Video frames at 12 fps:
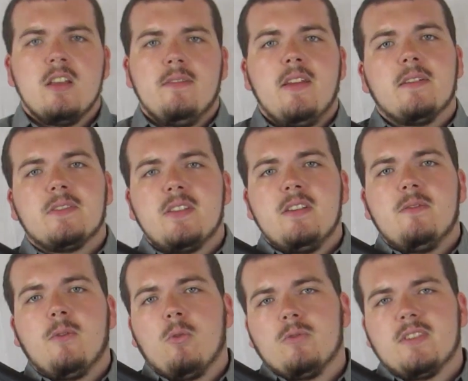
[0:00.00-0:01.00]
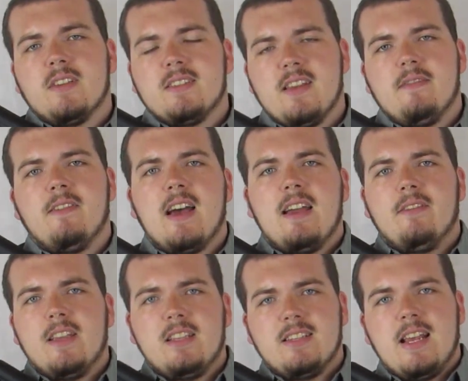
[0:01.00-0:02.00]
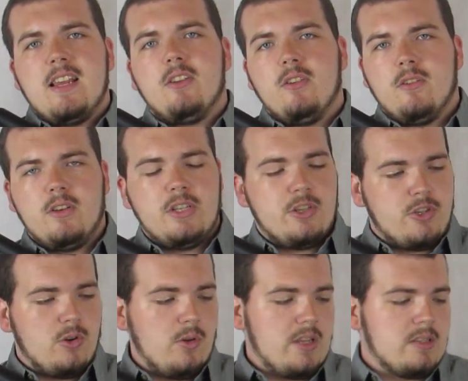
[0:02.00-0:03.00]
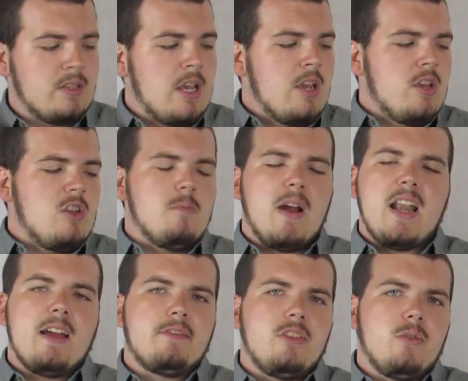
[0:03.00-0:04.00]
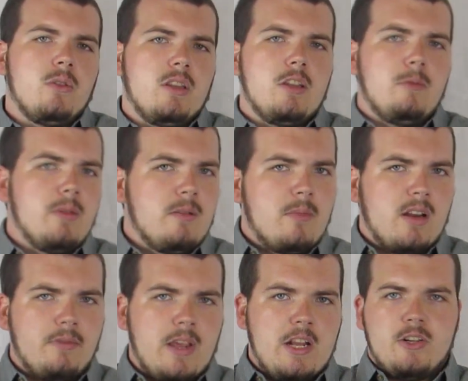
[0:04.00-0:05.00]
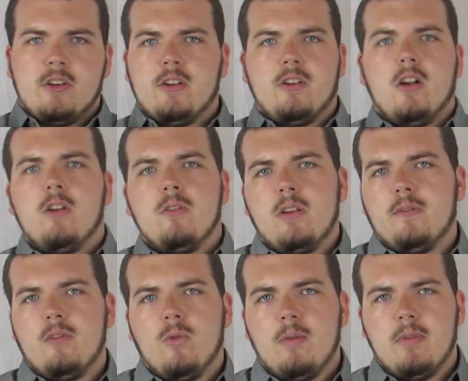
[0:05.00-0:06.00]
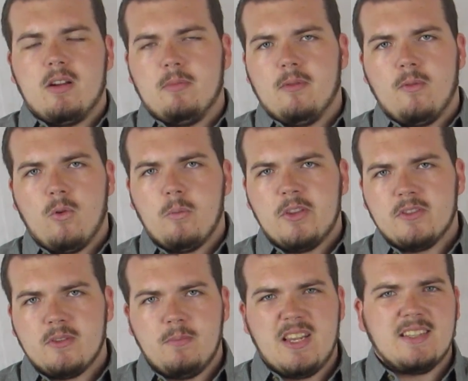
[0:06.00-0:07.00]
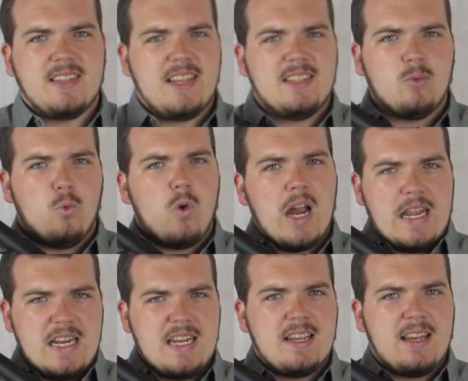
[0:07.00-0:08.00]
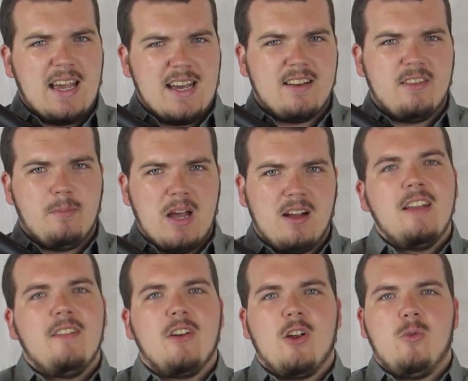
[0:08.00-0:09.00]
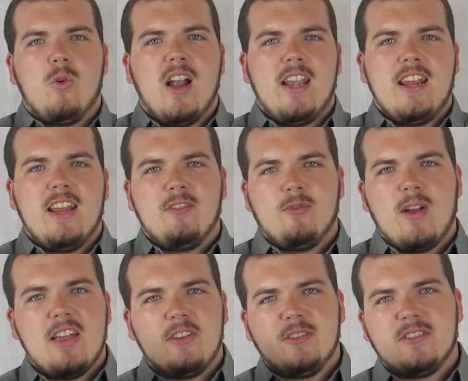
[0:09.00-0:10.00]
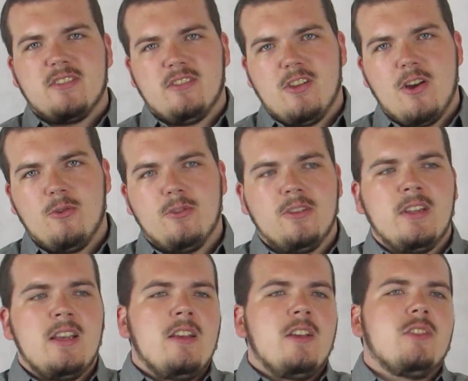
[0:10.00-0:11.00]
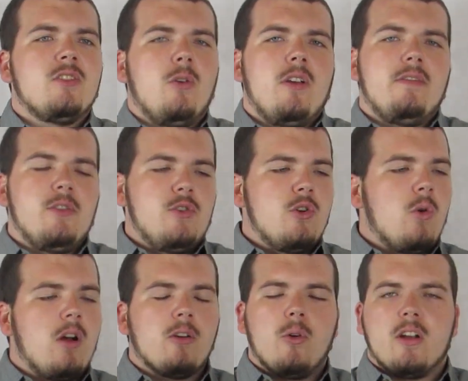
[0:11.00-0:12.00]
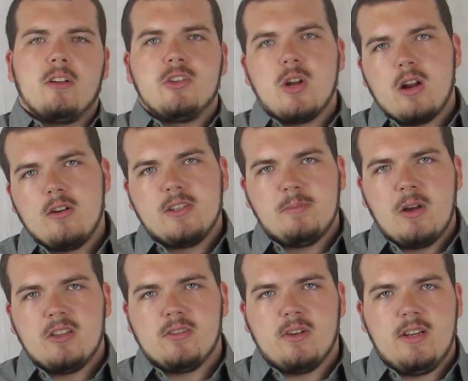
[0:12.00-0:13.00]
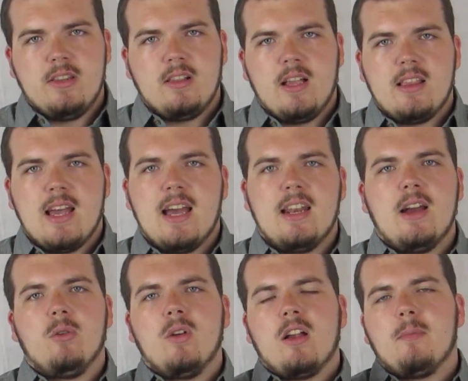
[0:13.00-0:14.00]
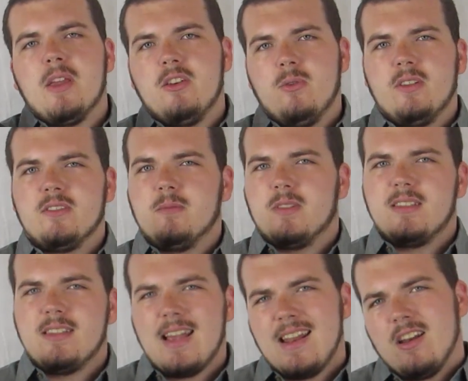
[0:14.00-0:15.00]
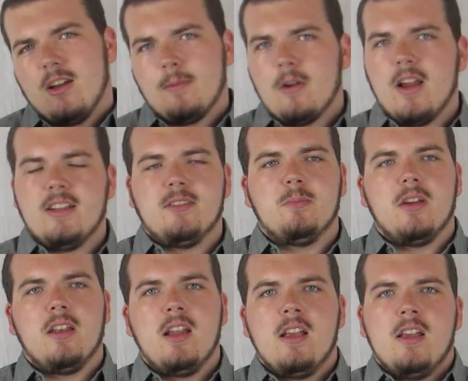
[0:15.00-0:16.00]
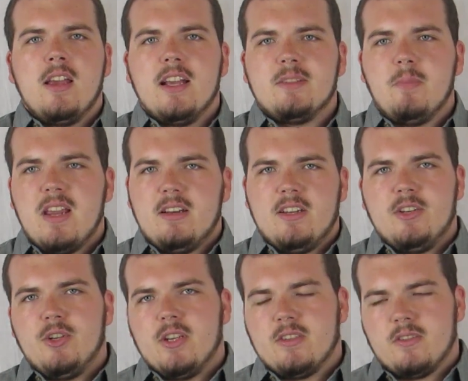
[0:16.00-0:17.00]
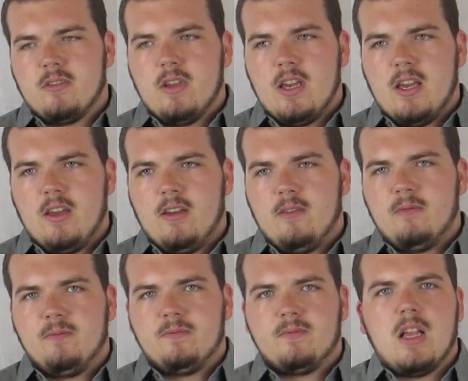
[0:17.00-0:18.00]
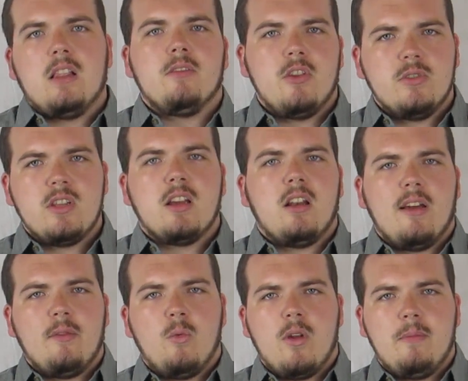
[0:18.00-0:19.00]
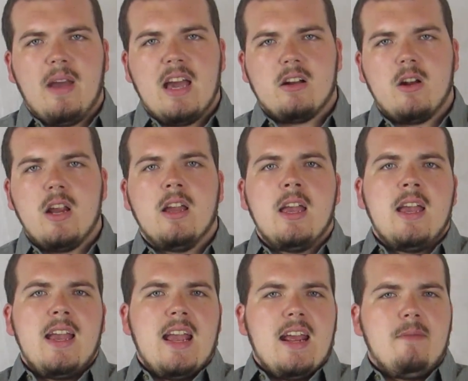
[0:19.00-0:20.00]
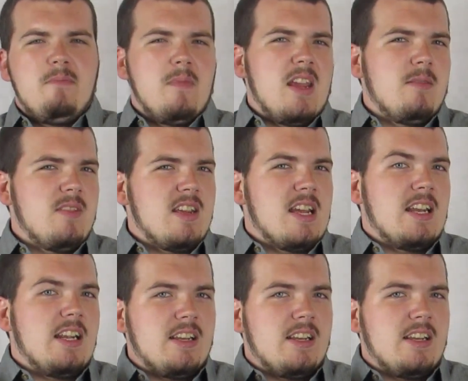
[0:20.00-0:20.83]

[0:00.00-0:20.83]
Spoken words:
VFC 416A5 is a good choice. You might have to do a little bit of modification on your own if you want better performance, because it is whiny out of the box, very whiny and rather slow. So if you do want quicker trigger response or anything like that, I would recommend doing some slight upgrades, but it's mainly just using an 11-1 battery and maybe getting